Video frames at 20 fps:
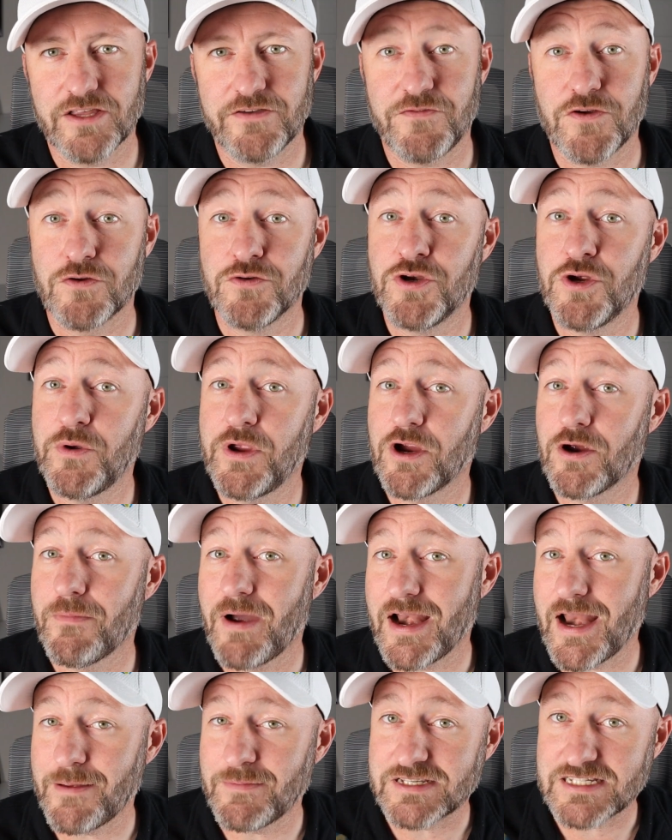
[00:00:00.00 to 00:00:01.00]
If you're new here,
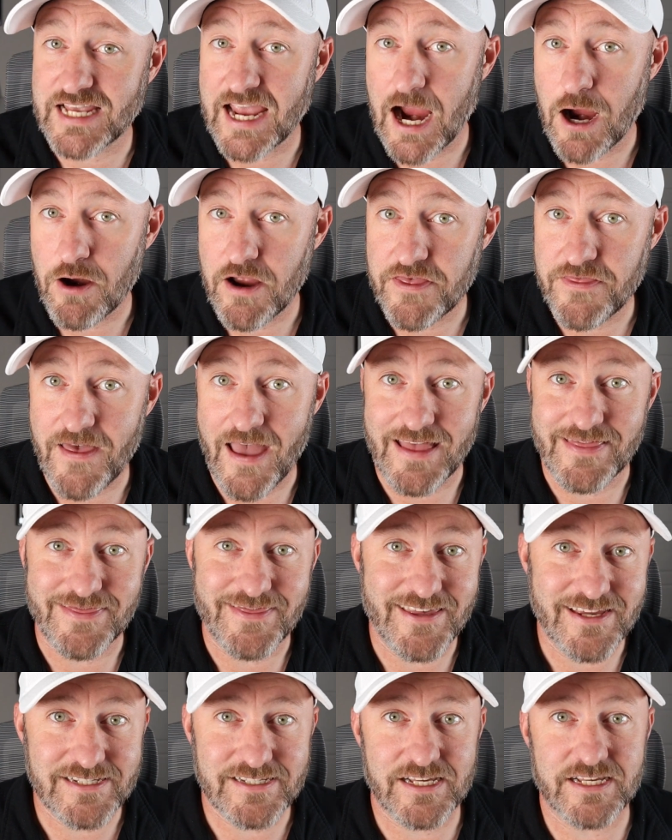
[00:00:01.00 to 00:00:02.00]
my name is Gareth
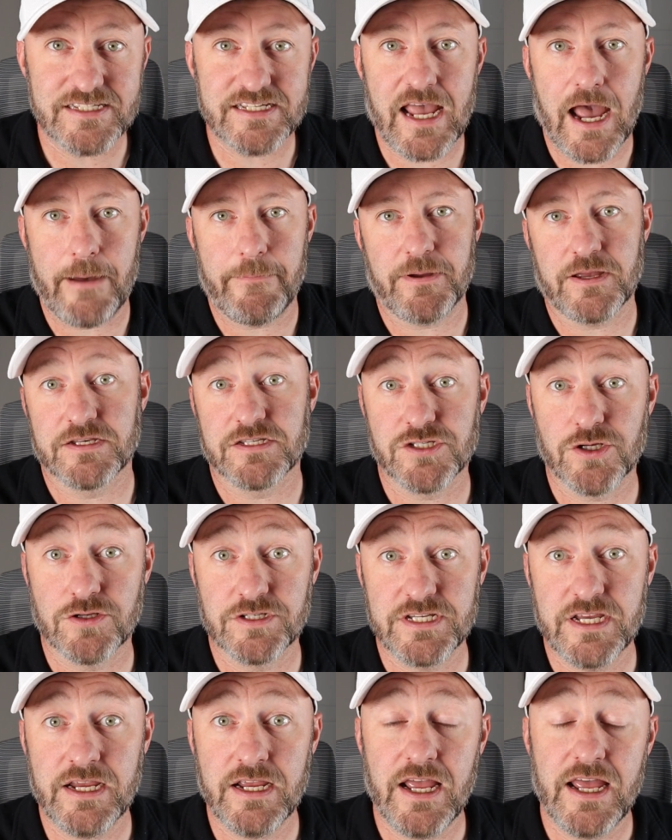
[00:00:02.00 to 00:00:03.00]
and this is Gap
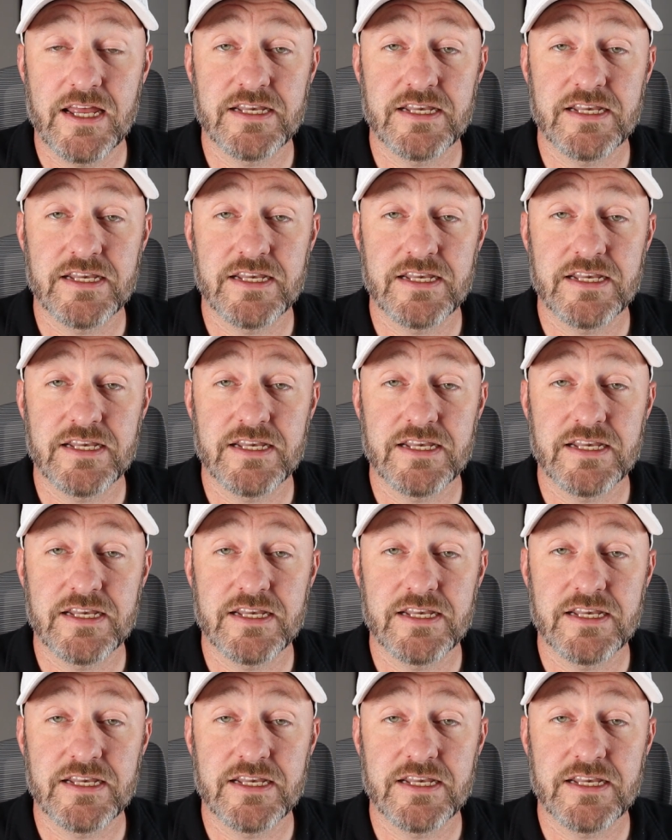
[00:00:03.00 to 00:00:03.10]
Consulting.